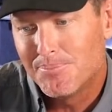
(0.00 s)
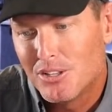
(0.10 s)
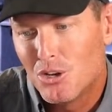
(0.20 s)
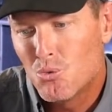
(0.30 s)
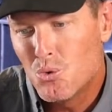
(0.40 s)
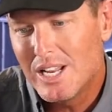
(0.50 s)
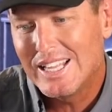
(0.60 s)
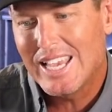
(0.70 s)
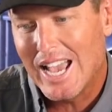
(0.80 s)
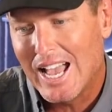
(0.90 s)
You
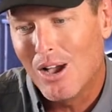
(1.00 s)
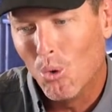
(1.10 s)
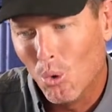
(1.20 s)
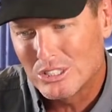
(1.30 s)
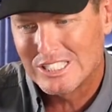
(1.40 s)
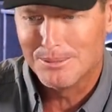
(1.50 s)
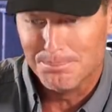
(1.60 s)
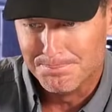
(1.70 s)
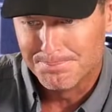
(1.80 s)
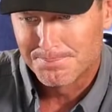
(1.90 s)
really are awesome.
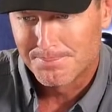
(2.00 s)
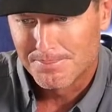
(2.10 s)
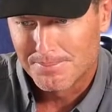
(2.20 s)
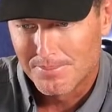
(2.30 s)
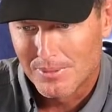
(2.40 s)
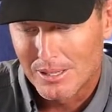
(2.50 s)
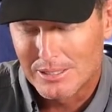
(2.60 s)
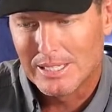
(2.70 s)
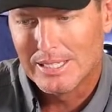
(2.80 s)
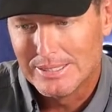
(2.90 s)

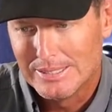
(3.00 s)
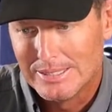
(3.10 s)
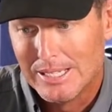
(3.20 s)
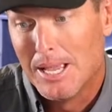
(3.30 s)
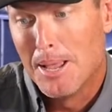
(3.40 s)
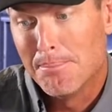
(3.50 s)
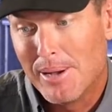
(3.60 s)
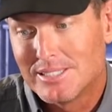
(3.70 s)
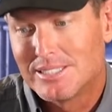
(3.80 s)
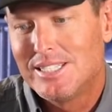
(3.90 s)
Okay.
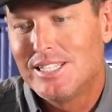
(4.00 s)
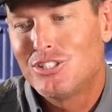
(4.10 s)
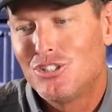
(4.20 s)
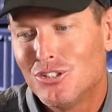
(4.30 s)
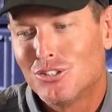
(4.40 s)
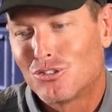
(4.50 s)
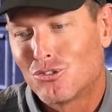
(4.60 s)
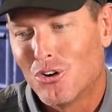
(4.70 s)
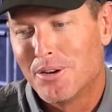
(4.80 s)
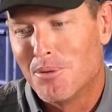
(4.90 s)
But since you
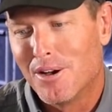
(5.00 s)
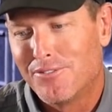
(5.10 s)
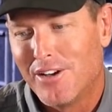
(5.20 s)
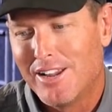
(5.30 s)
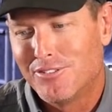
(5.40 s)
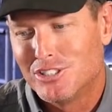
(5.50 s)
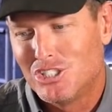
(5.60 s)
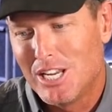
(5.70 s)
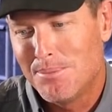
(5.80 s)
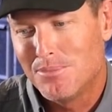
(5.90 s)
destroyed my favourite
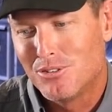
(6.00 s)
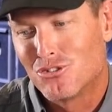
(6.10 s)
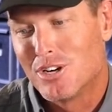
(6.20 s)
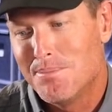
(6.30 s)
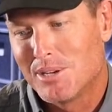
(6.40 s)
dream